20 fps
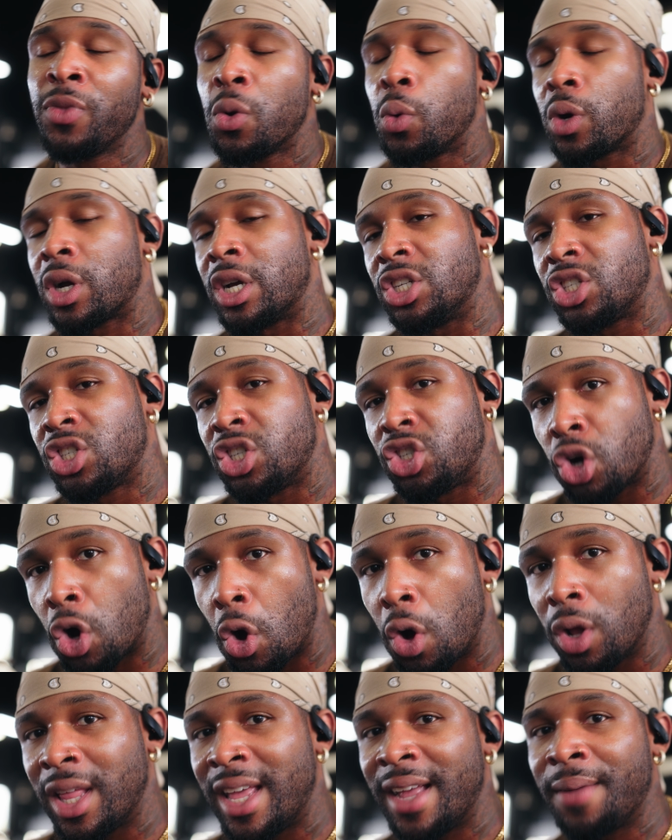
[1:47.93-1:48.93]

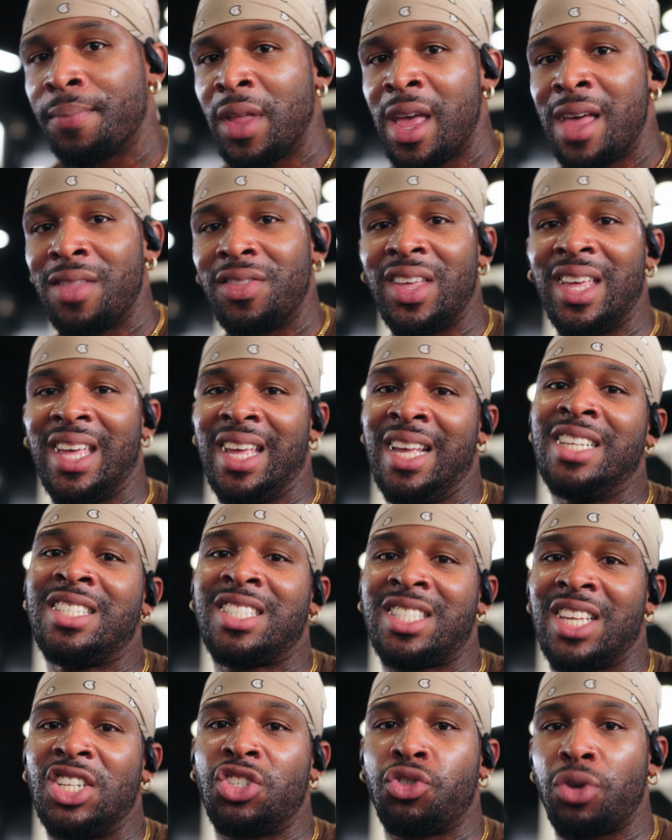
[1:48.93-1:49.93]
Controlling the
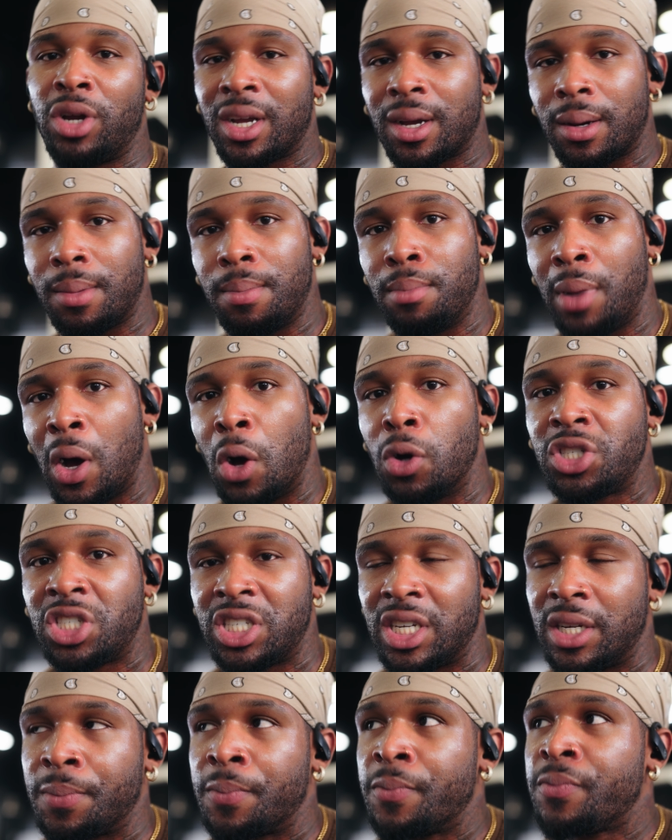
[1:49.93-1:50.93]
eccentric
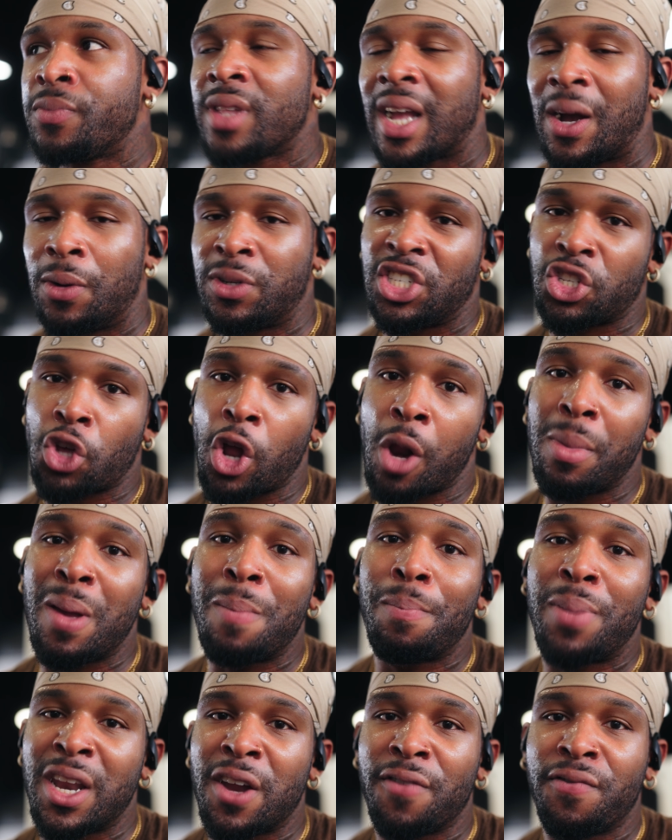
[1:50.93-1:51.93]
motion, which is going to be
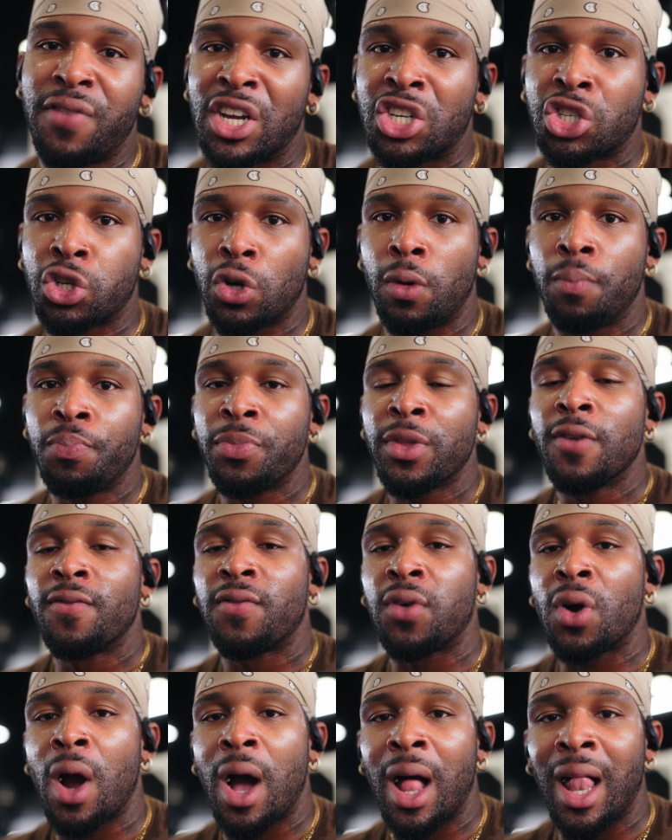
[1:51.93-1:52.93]
beneficial
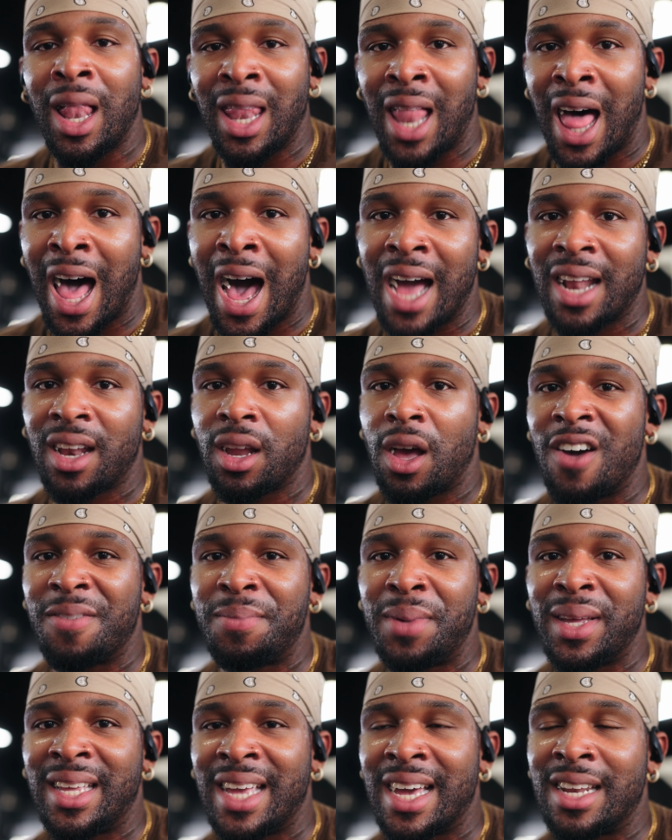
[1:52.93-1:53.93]
for a lot of
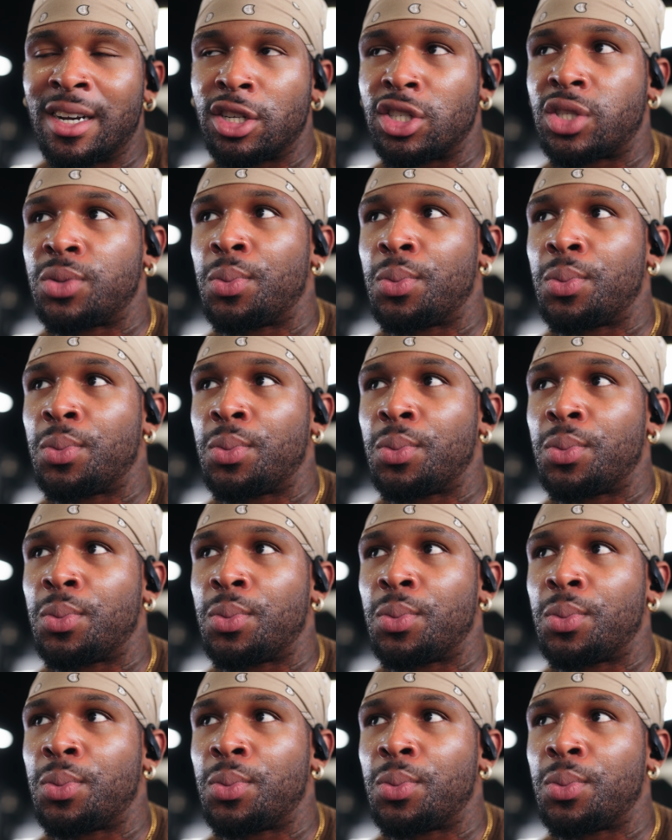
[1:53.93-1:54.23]
beginners.